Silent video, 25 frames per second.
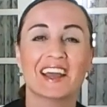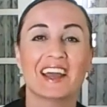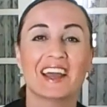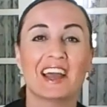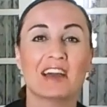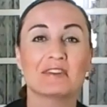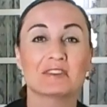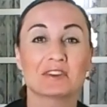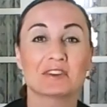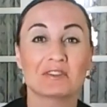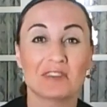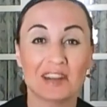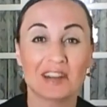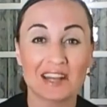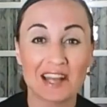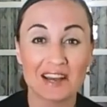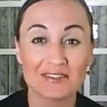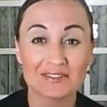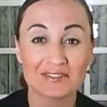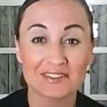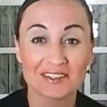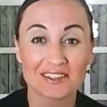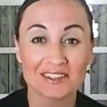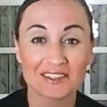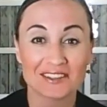Have a great
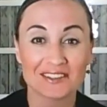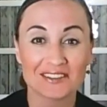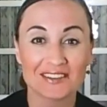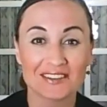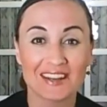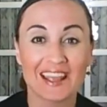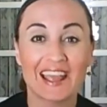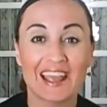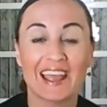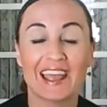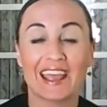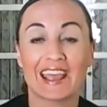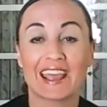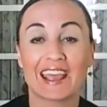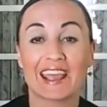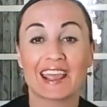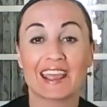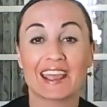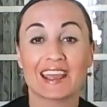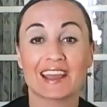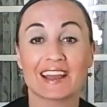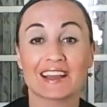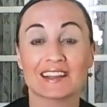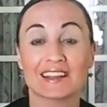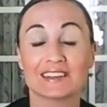afternoon,
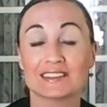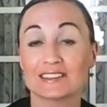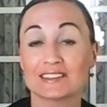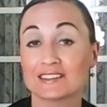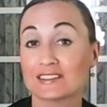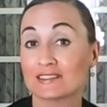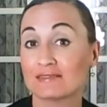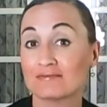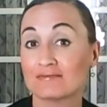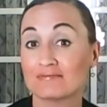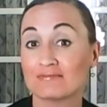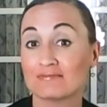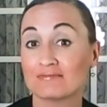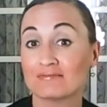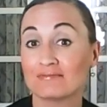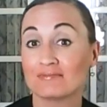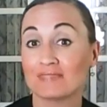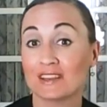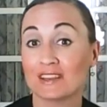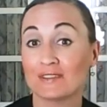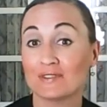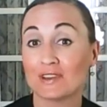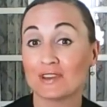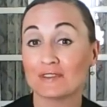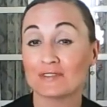and
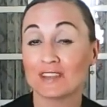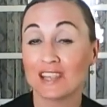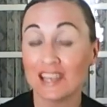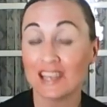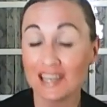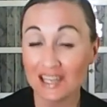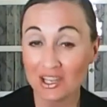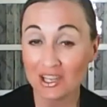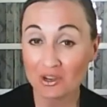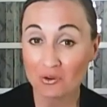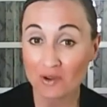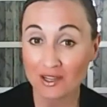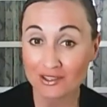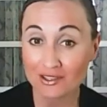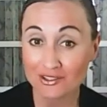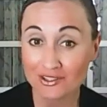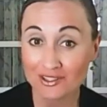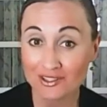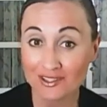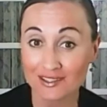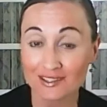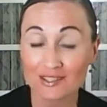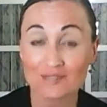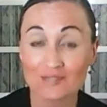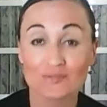if you have any
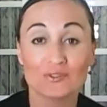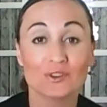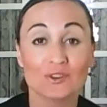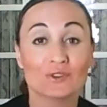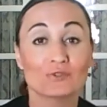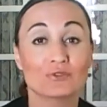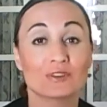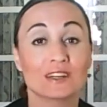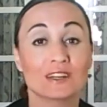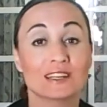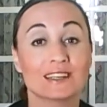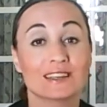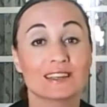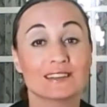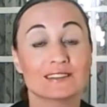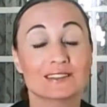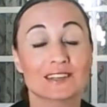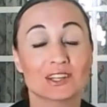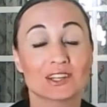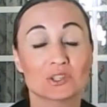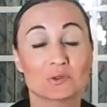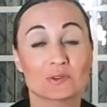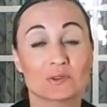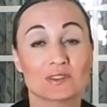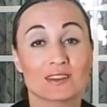questions, feel free to get in
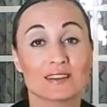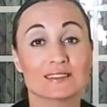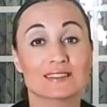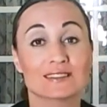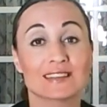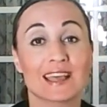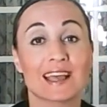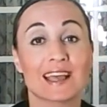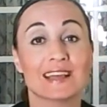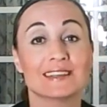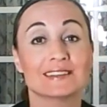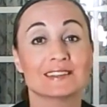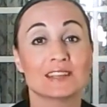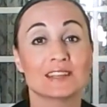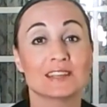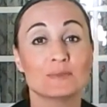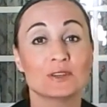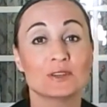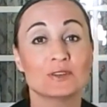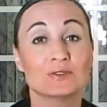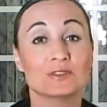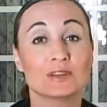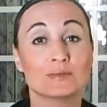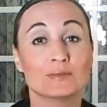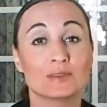touch with us at
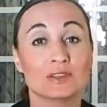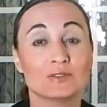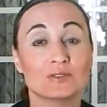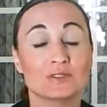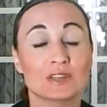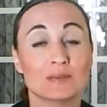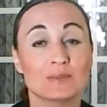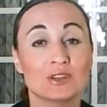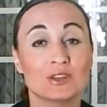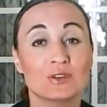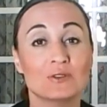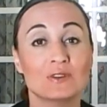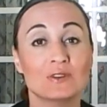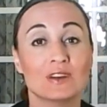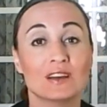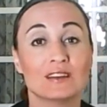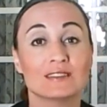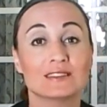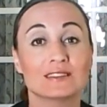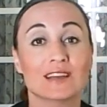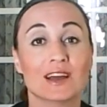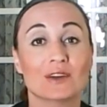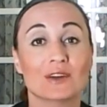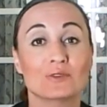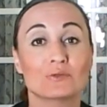
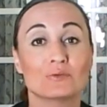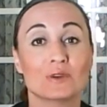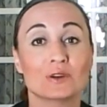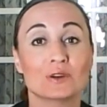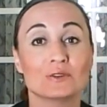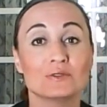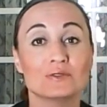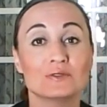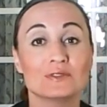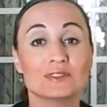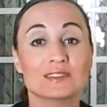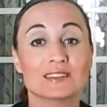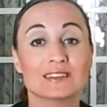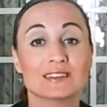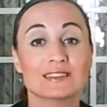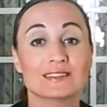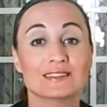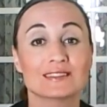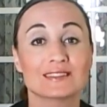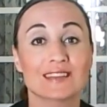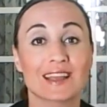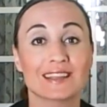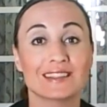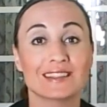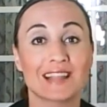
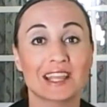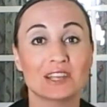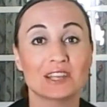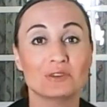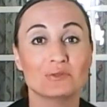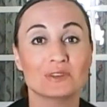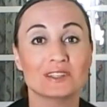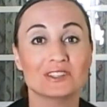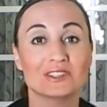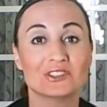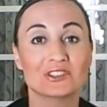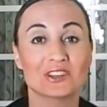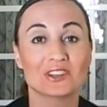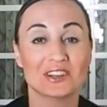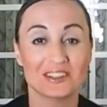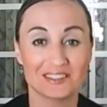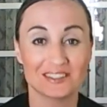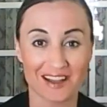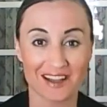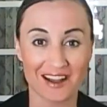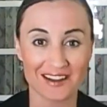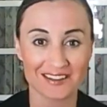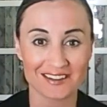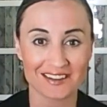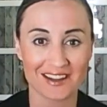
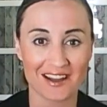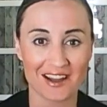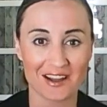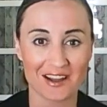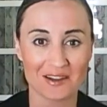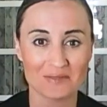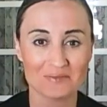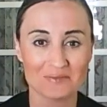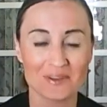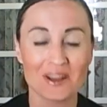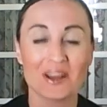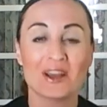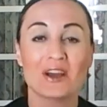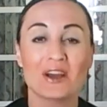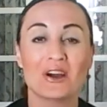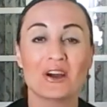www.rosesignlanguage.com,